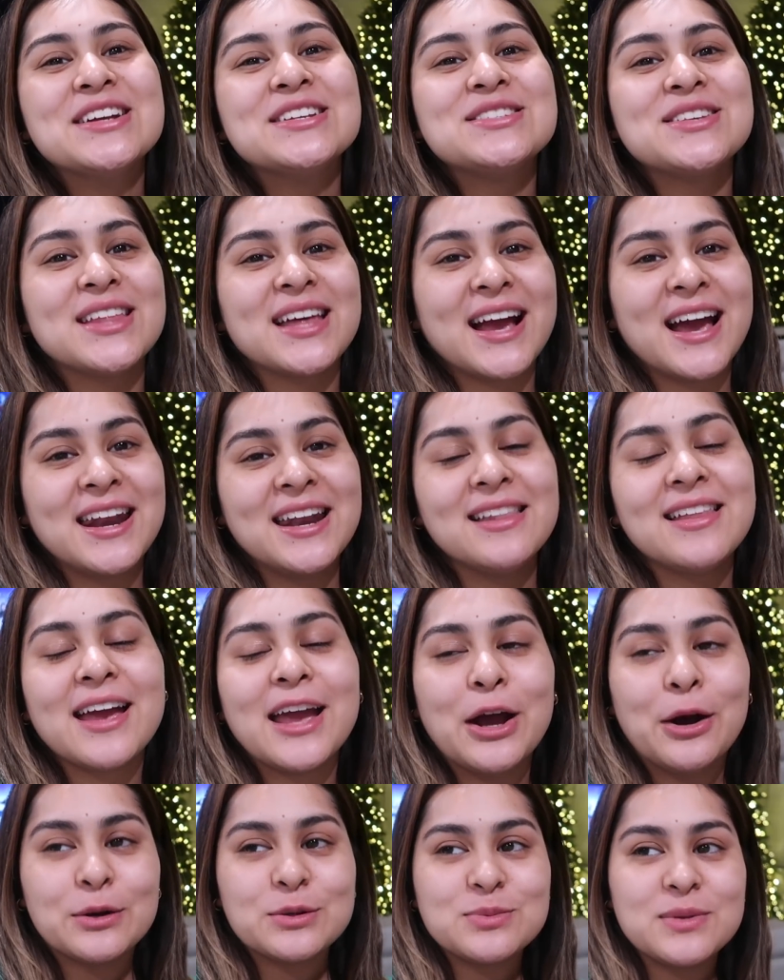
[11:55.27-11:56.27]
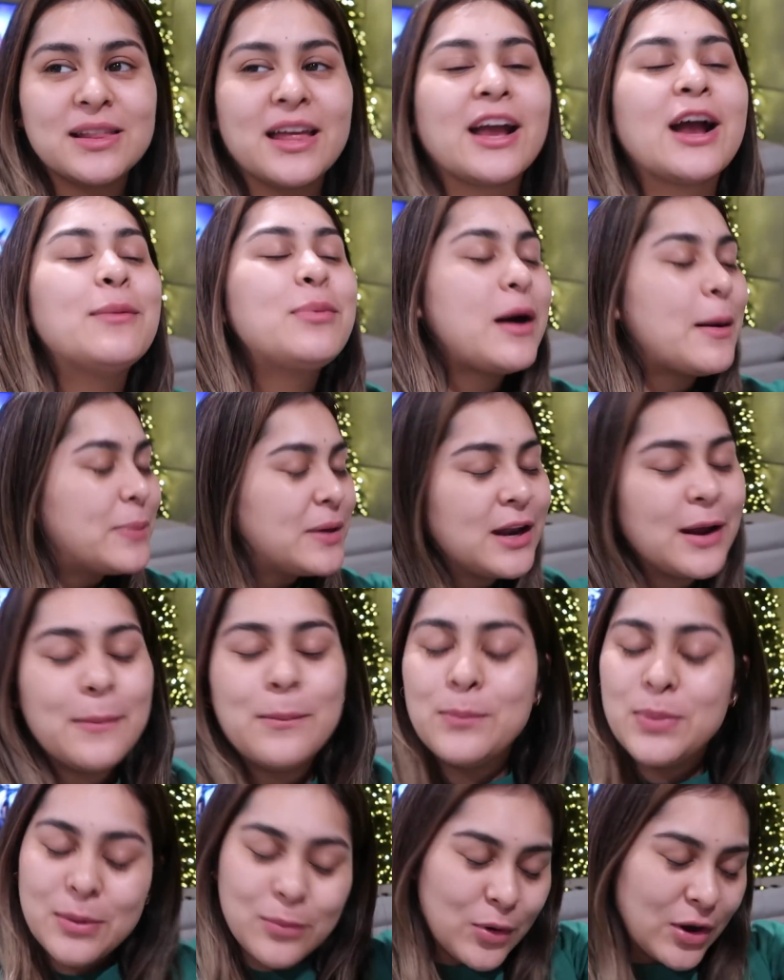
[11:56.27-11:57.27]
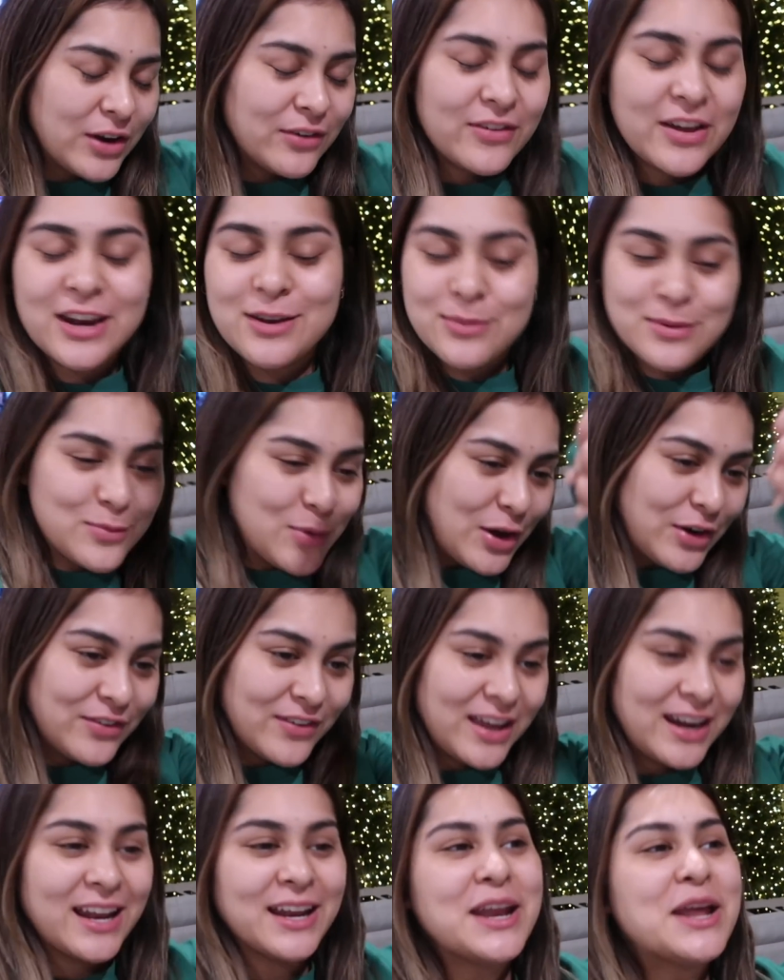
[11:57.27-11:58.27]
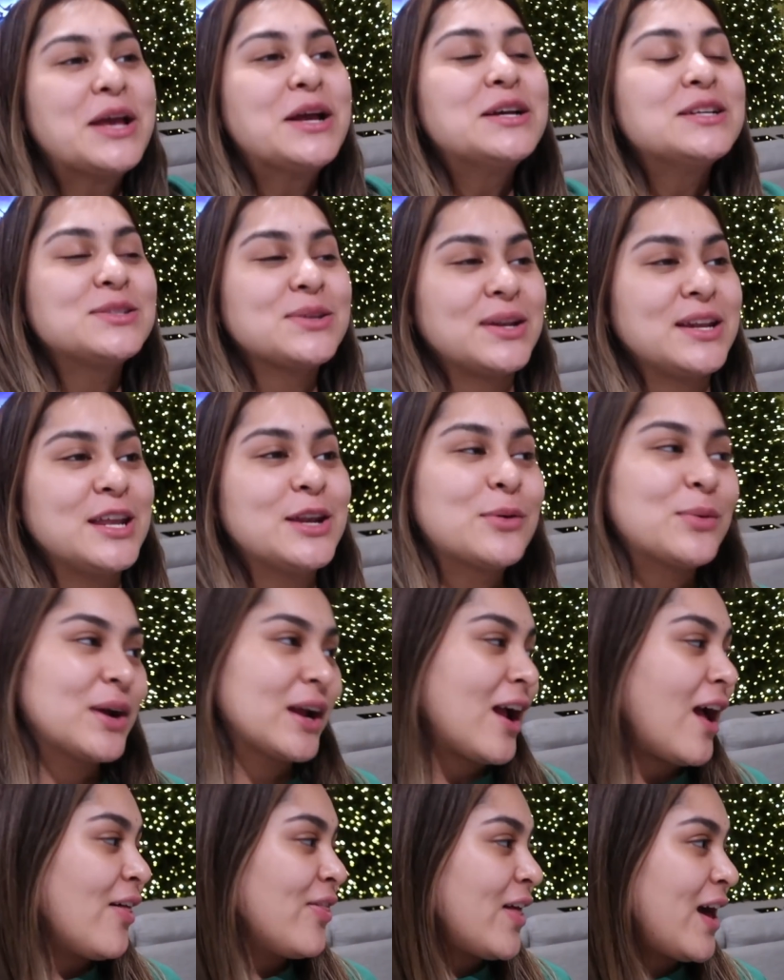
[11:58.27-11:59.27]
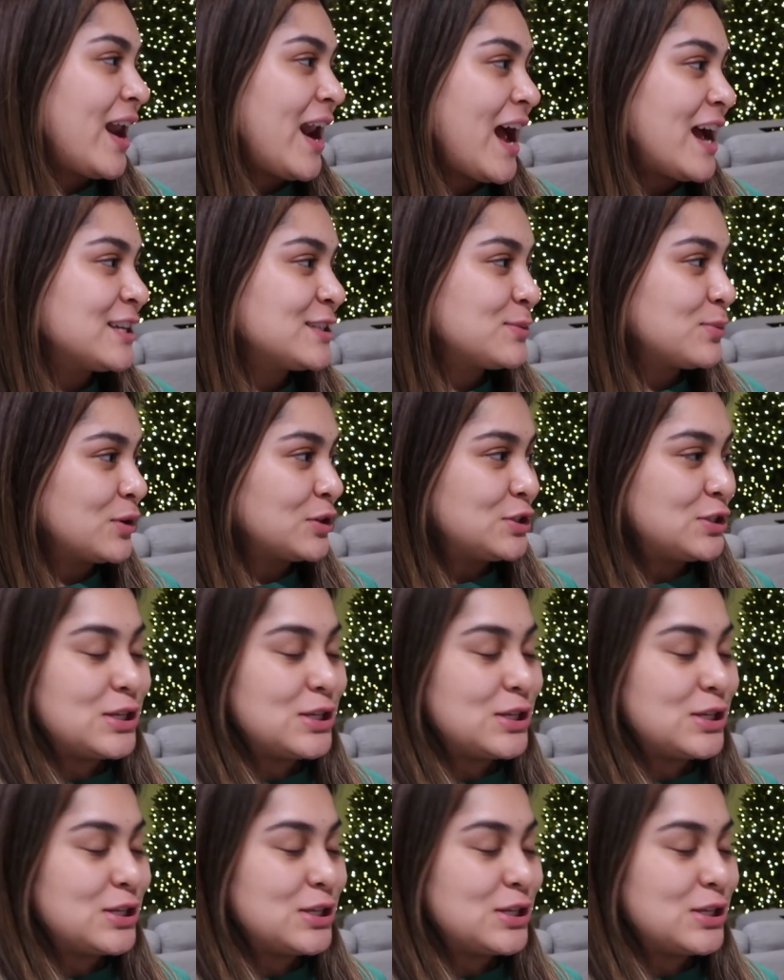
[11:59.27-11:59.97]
So that kind of like helps me like, come on, Pita, be motivated, be motivated. So I need to work on that as well